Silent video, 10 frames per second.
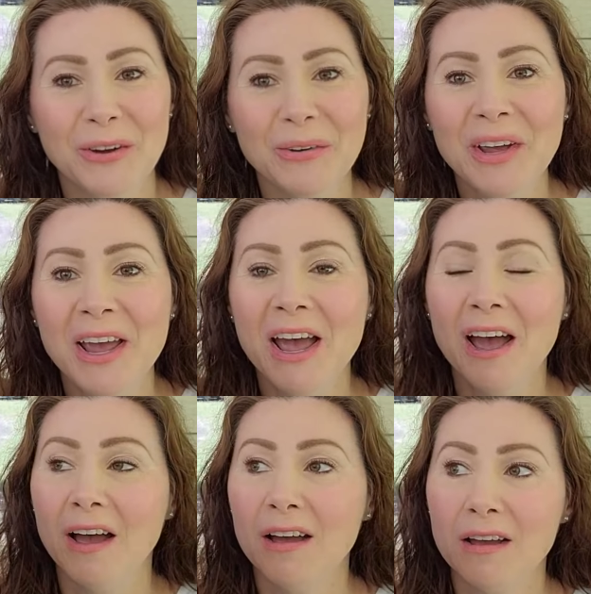So
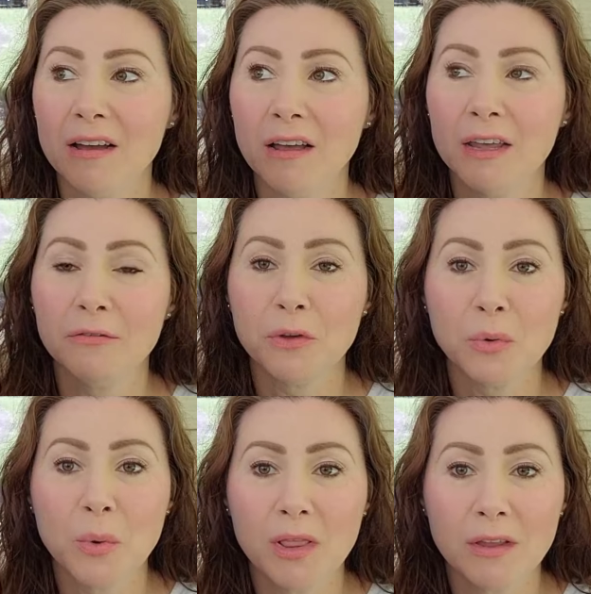uh, if
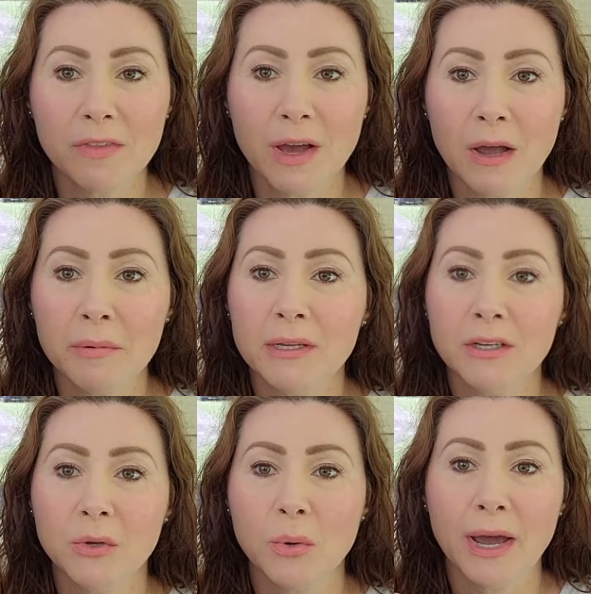you love The
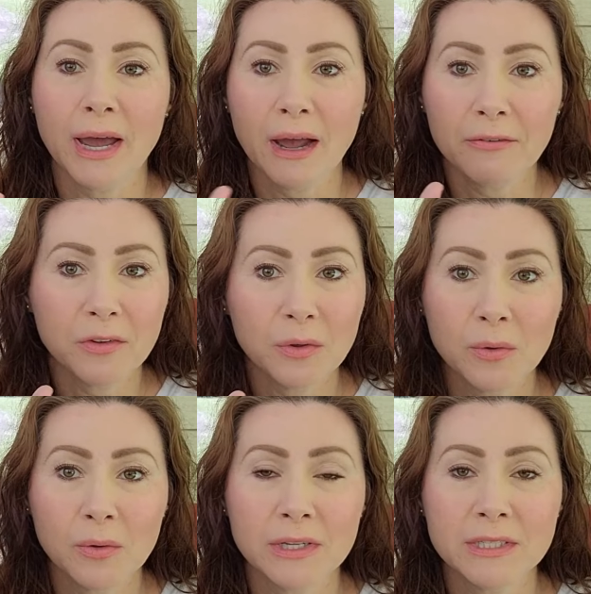Hobbit, you have
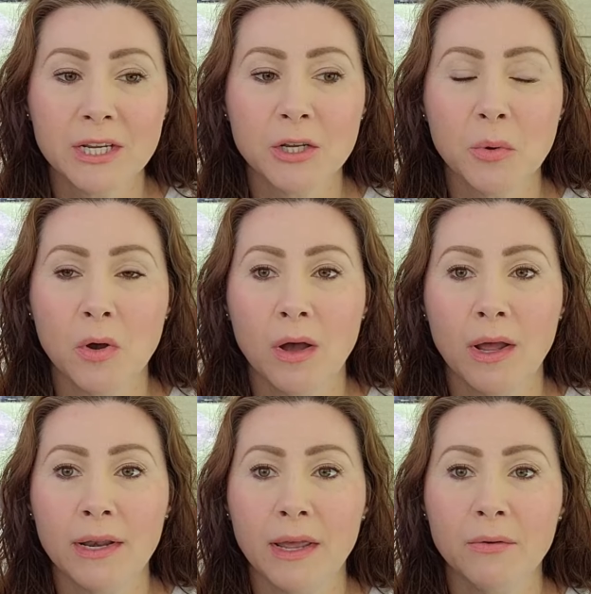to continue
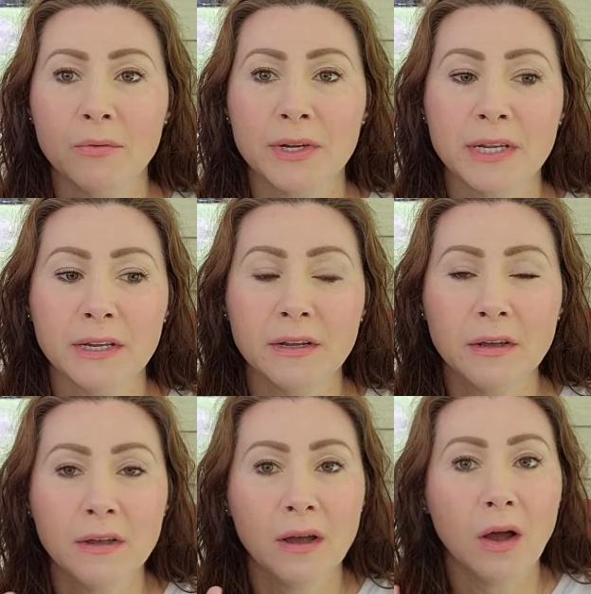on and read
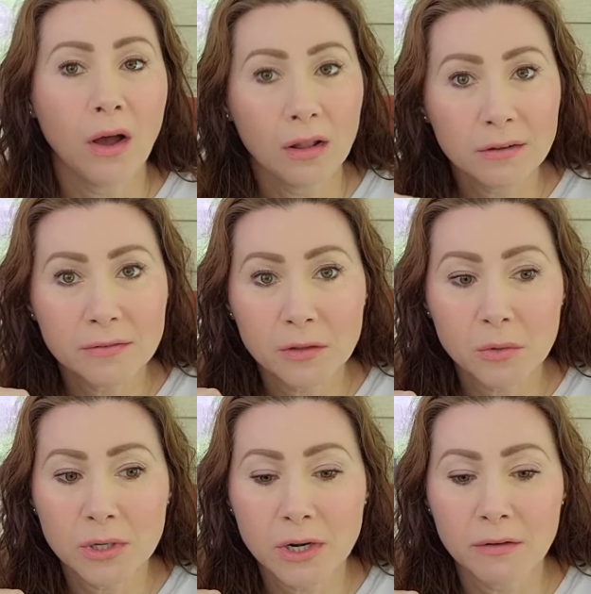all of the
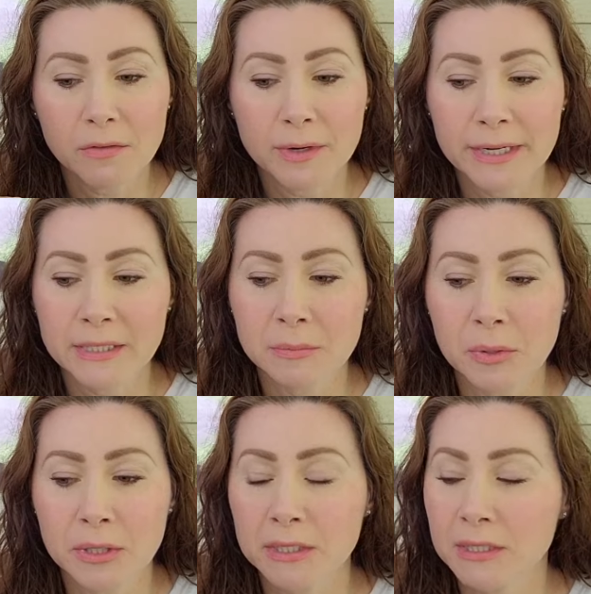Lord of the Rings
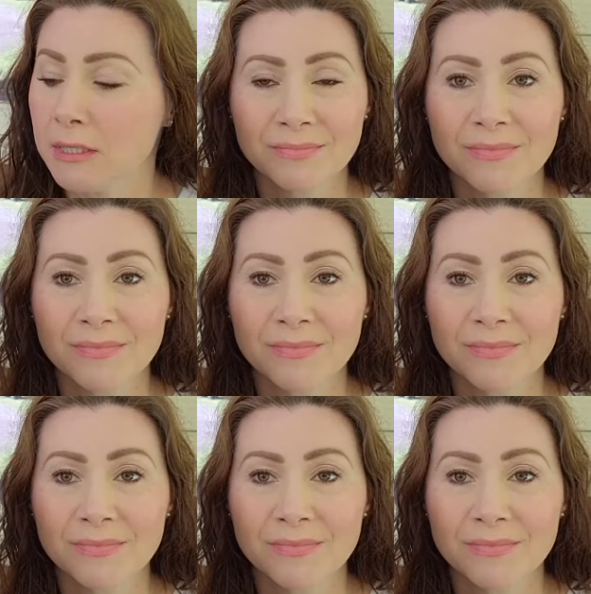books.